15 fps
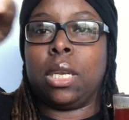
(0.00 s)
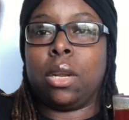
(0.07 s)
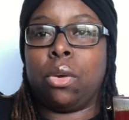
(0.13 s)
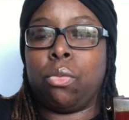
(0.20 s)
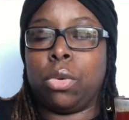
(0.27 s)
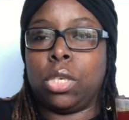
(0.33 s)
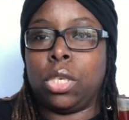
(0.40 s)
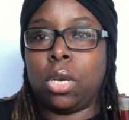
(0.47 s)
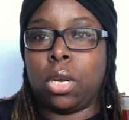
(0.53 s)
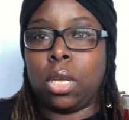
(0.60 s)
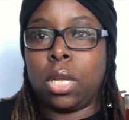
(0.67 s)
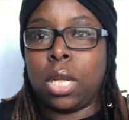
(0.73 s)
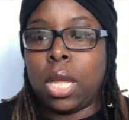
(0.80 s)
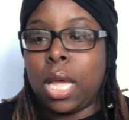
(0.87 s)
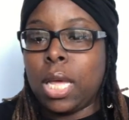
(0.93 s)
I don't want y'all to...
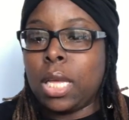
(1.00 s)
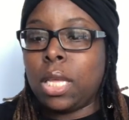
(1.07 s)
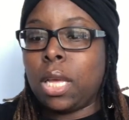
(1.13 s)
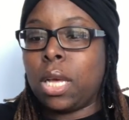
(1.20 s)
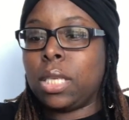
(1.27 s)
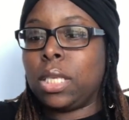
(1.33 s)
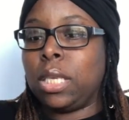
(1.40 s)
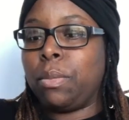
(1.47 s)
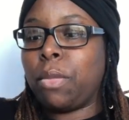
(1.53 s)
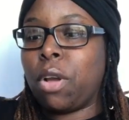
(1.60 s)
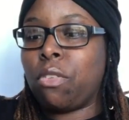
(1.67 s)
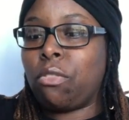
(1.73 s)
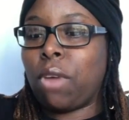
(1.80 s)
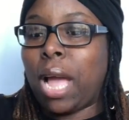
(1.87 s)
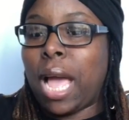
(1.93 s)
Y'all see my
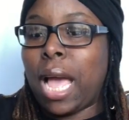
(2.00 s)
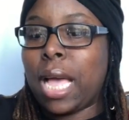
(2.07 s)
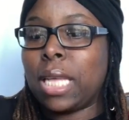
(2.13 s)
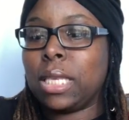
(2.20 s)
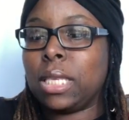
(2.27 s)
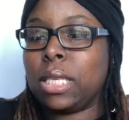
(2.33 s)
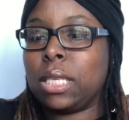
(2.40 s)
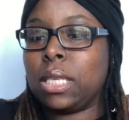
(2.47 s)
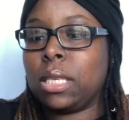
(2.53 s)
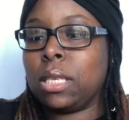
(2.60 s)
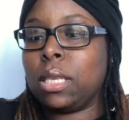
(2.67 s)
rice?